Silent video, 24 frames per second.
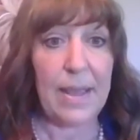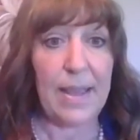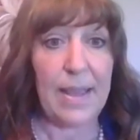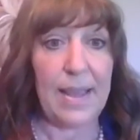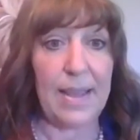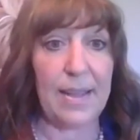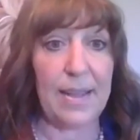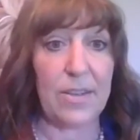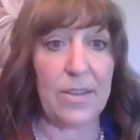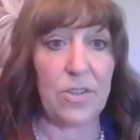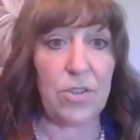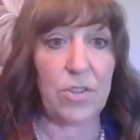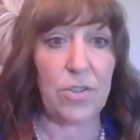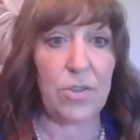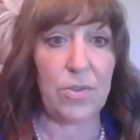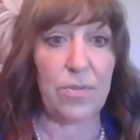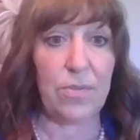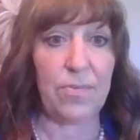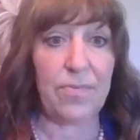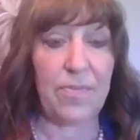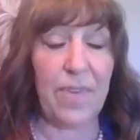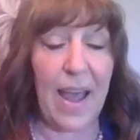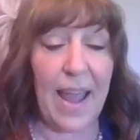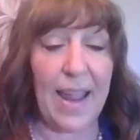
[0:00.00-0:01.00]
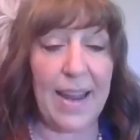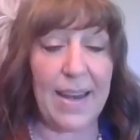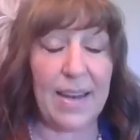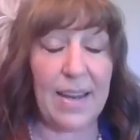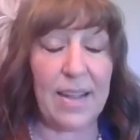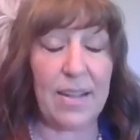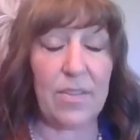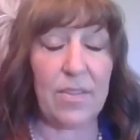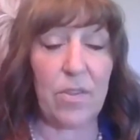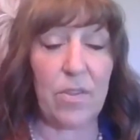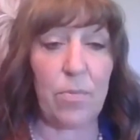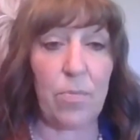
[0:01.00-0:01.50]
into
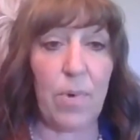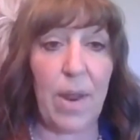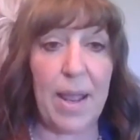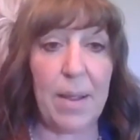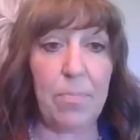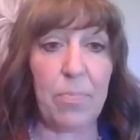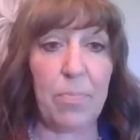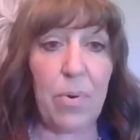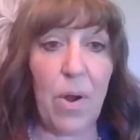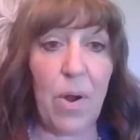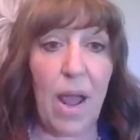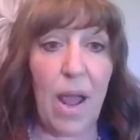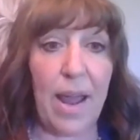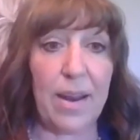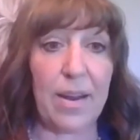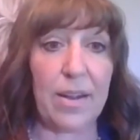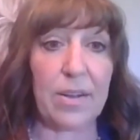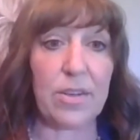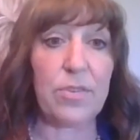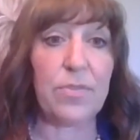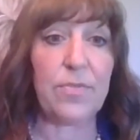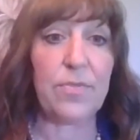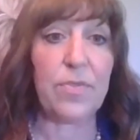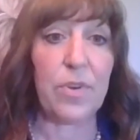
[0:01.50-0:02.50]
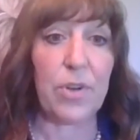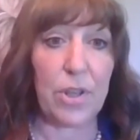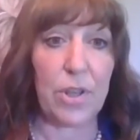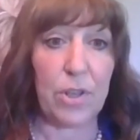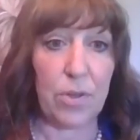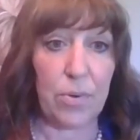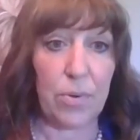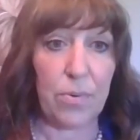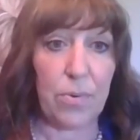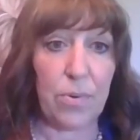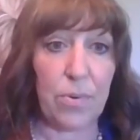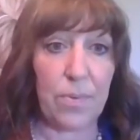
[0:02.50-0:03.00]
finding the right product for
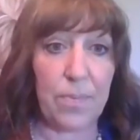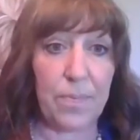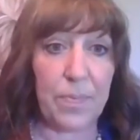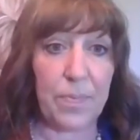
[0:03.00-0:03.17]
you